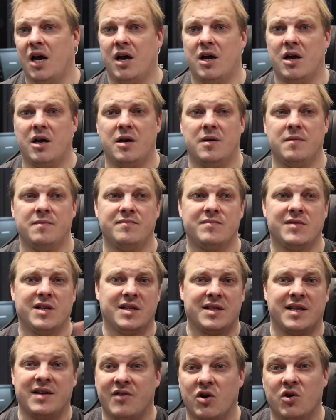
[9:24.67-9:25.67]

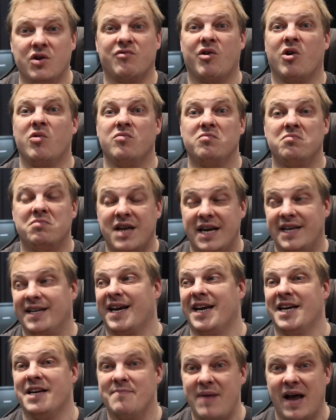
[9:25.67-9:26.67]
They've got their own
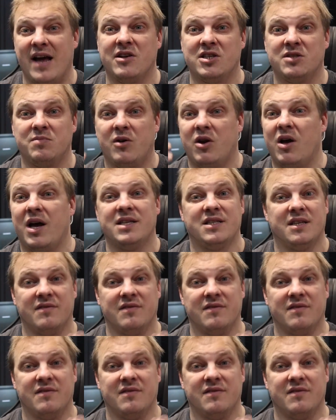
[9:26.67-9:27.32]
dedicated power supplies.